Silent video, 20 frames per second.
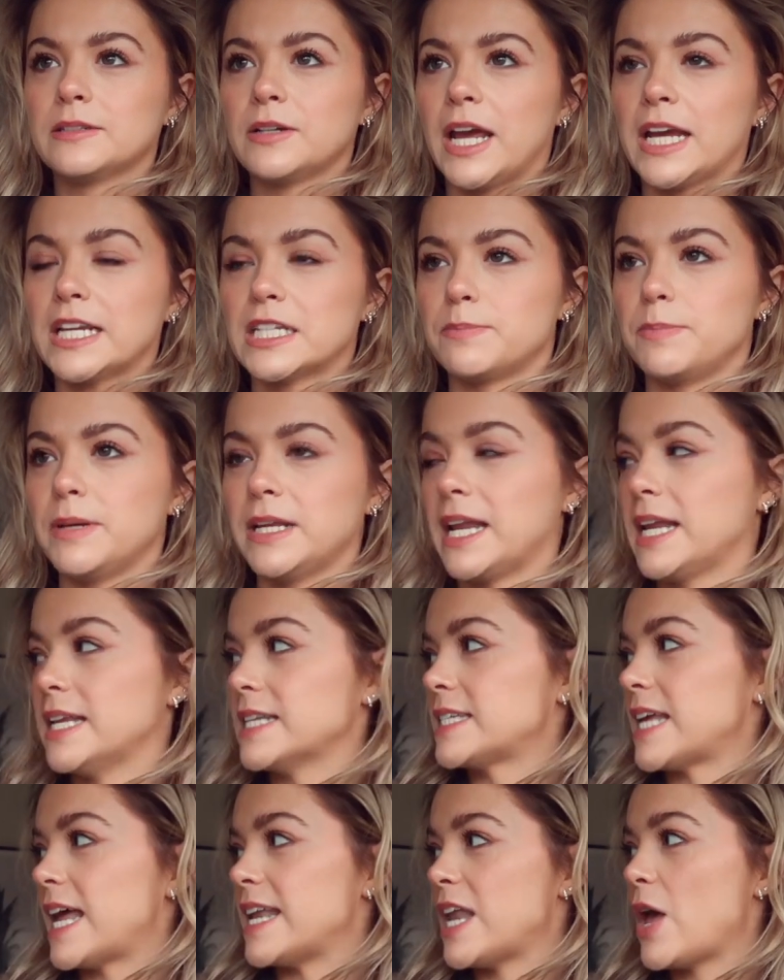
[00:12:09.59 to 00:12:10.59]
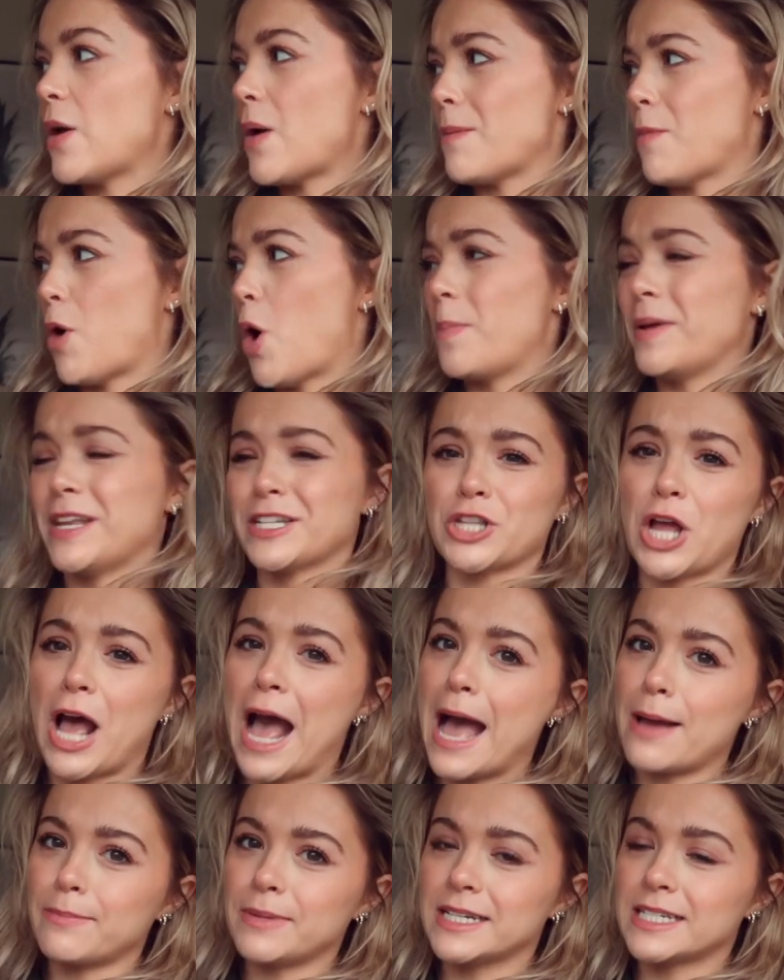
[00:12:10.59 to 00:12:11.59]
experience, and now I'm hoping it's not
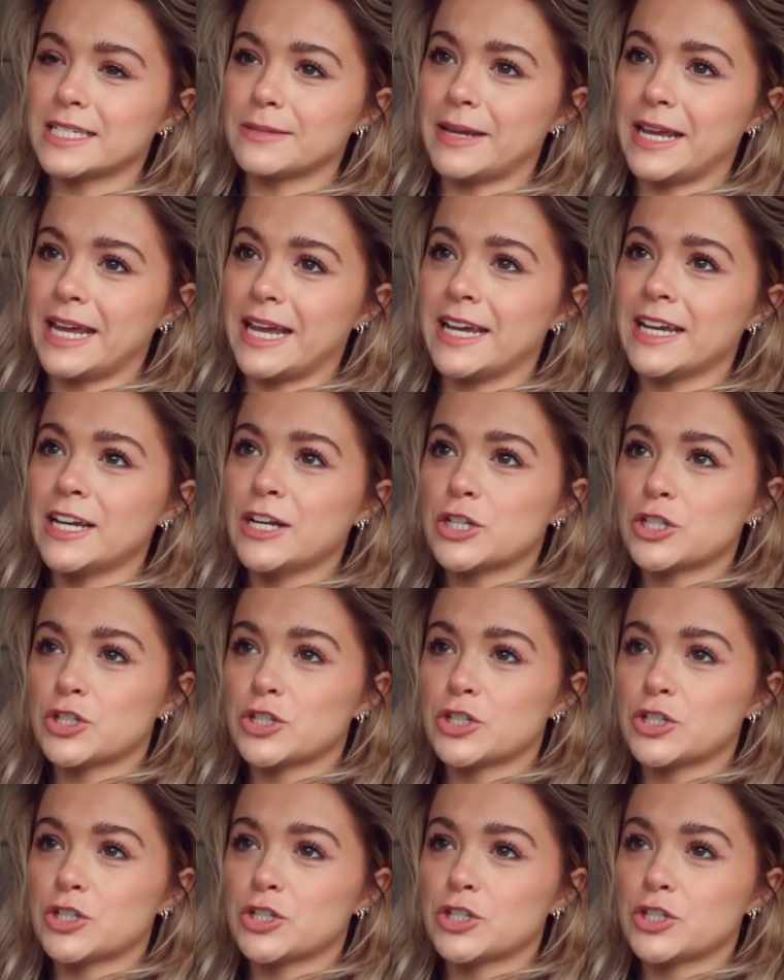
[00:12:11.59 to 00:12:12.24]
happening to me.